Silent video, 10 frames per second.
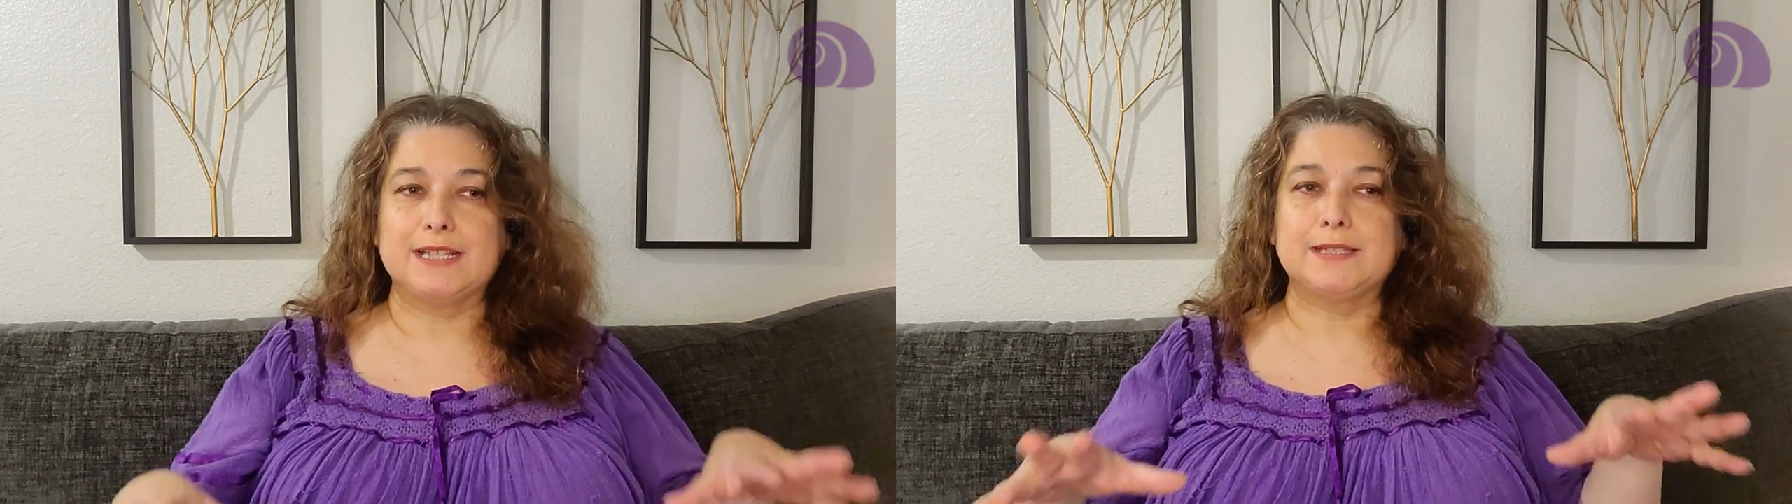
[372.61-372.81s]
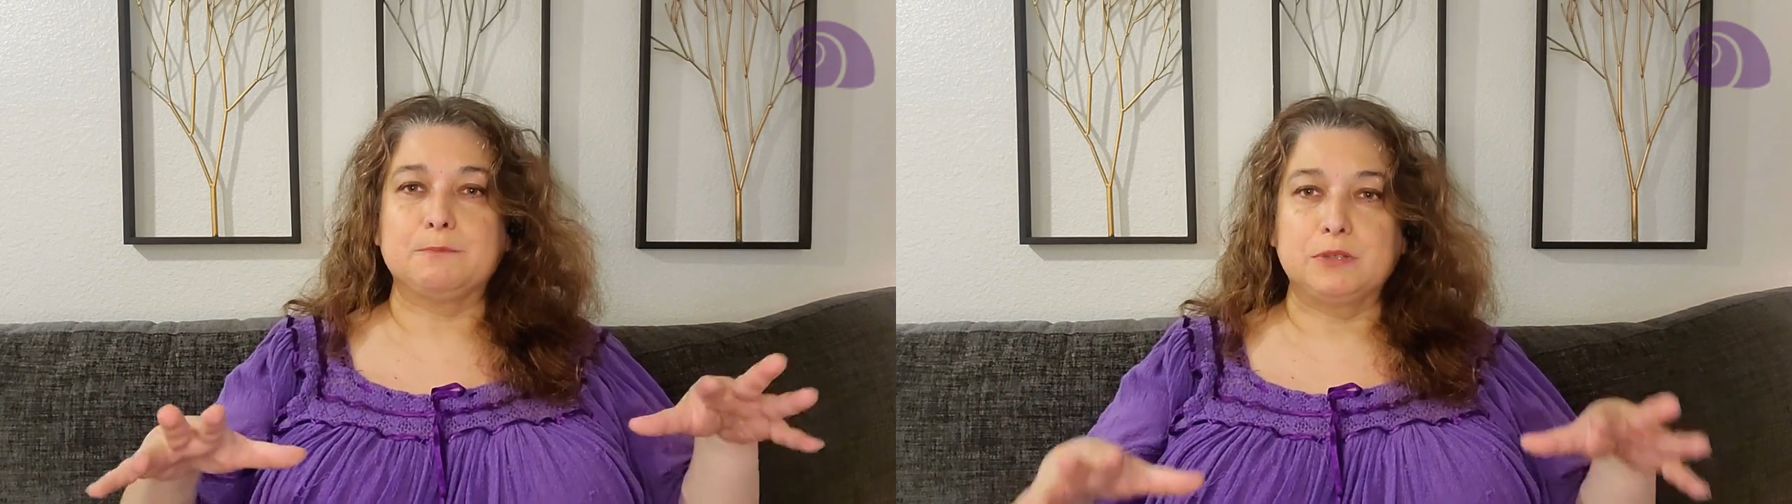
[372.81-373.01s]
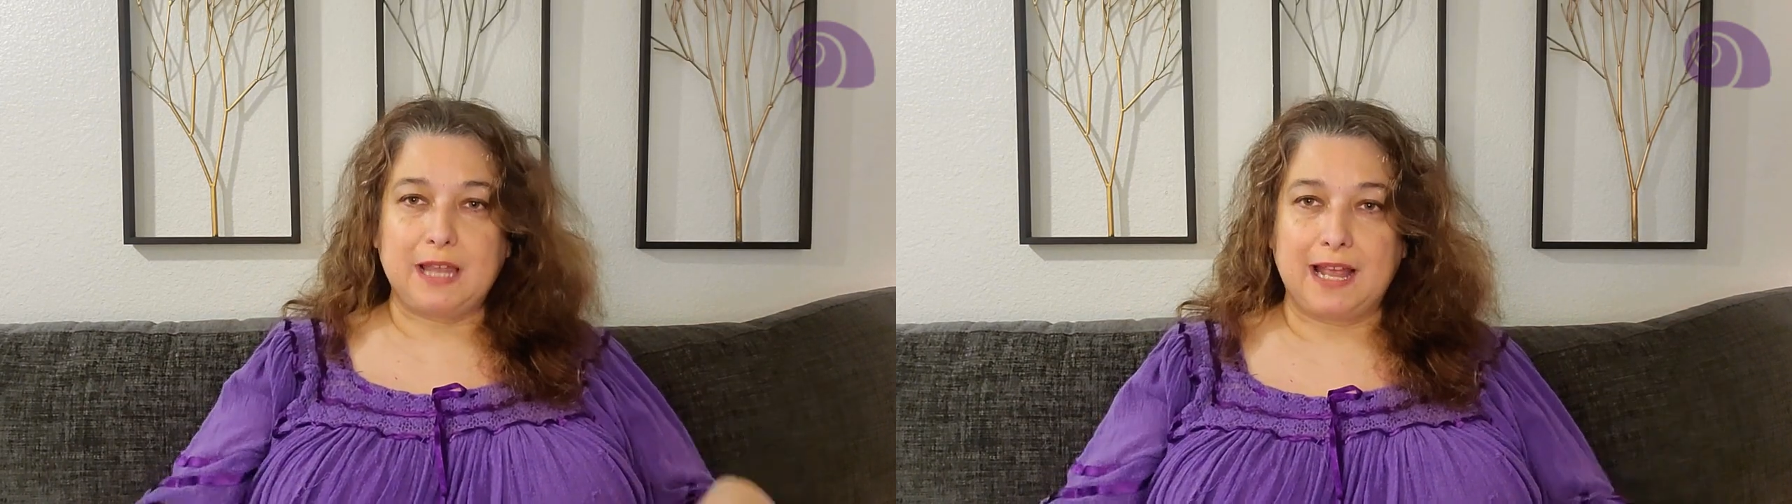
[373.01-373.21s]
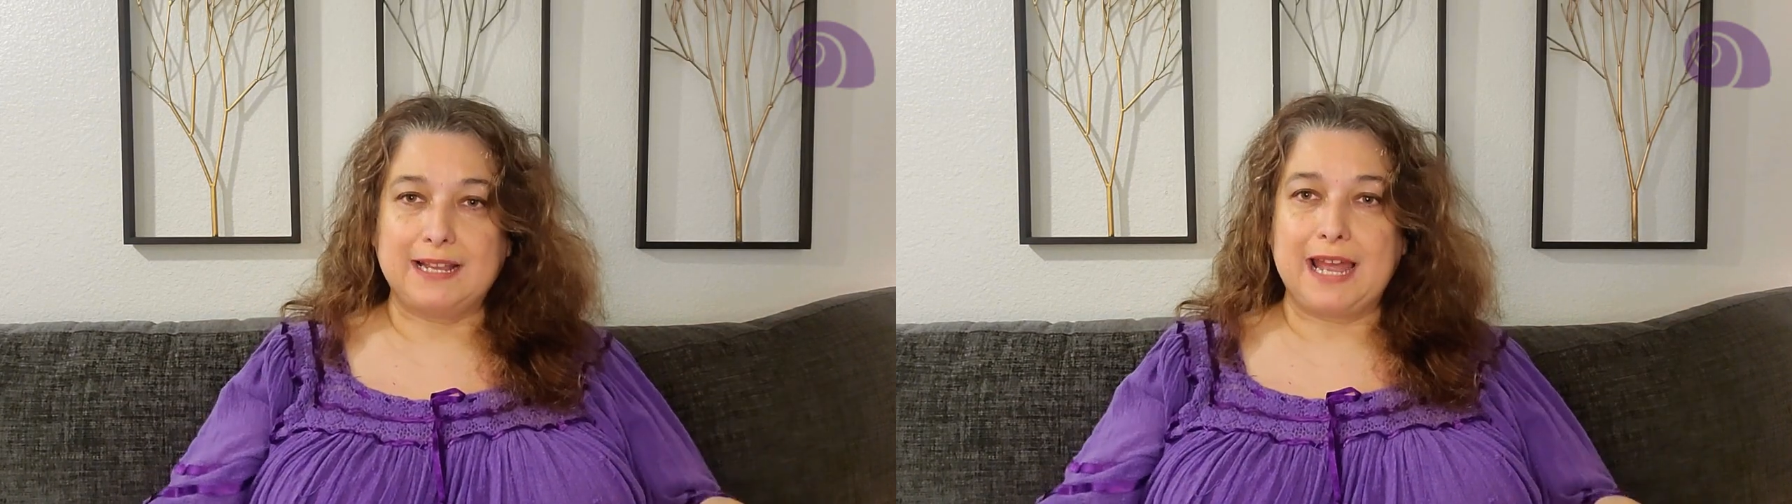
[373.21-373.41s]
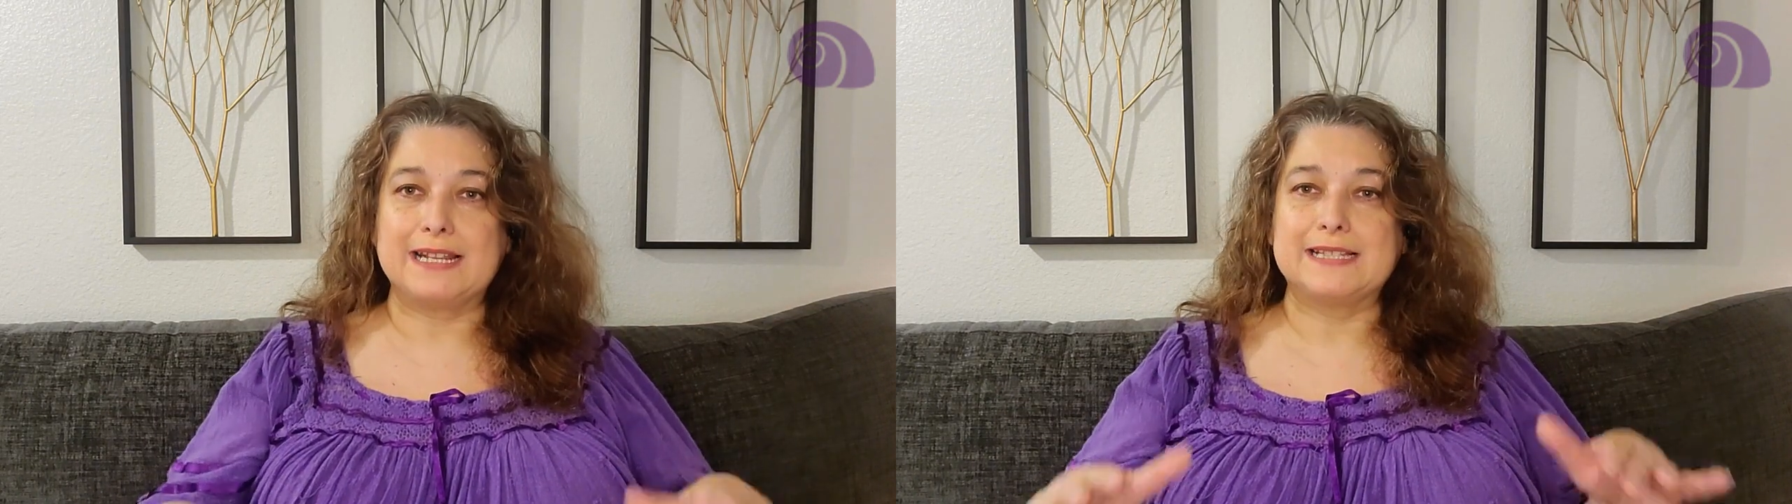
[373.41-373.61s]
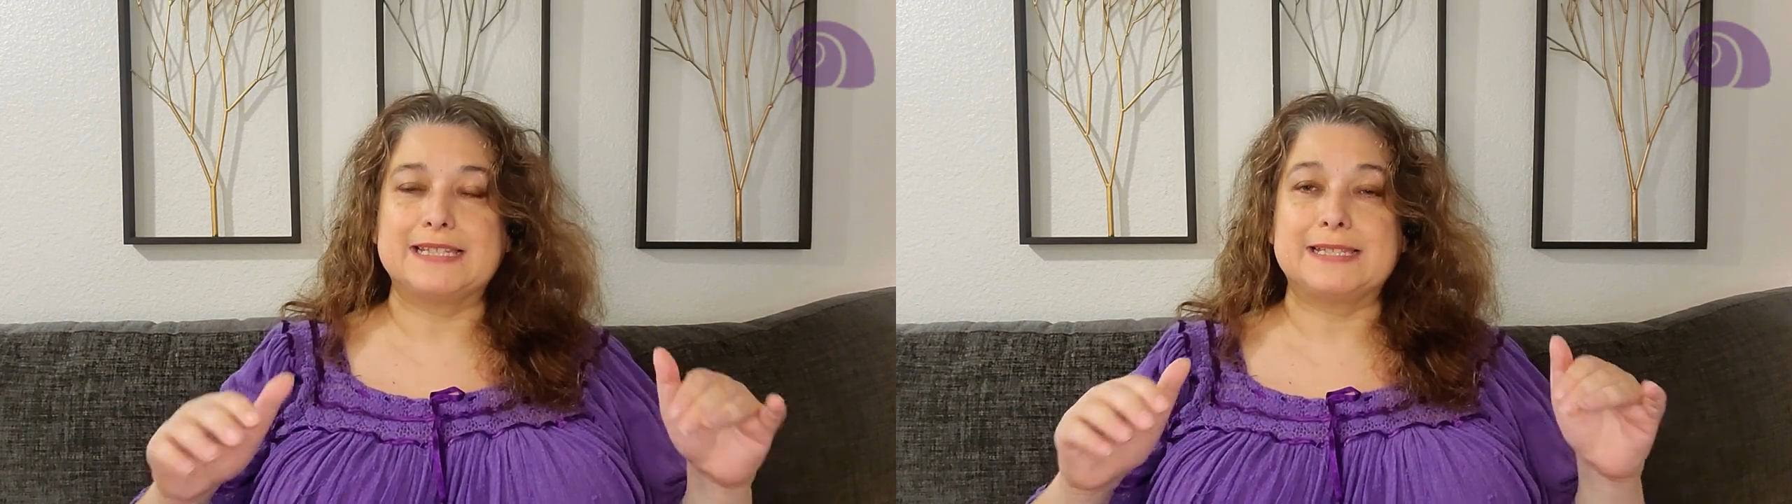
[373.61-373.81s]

It's again, it's